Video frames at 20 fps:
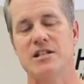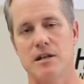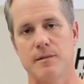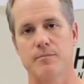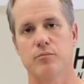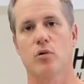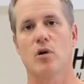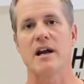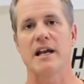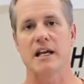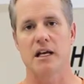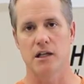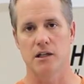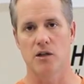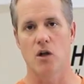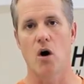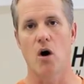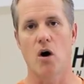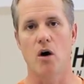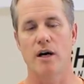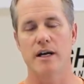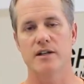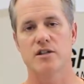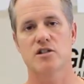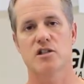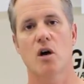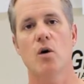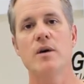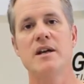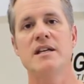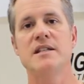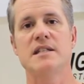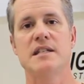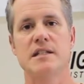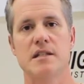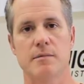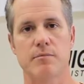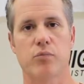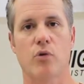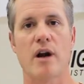to break a law. It's so easy
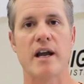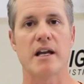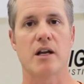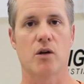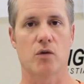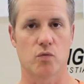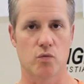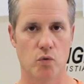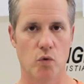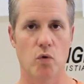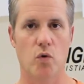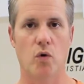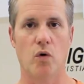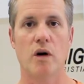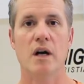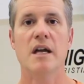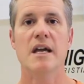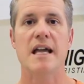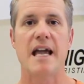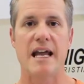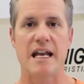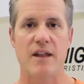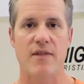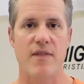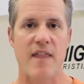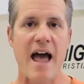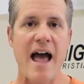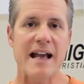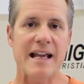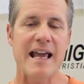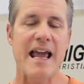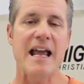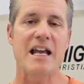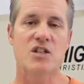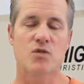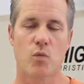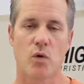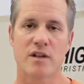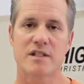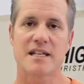to break a rule. And in that
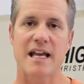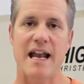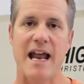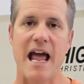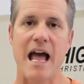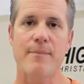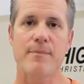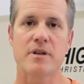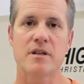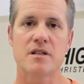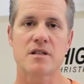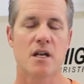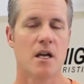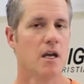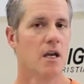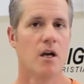case, once that happens,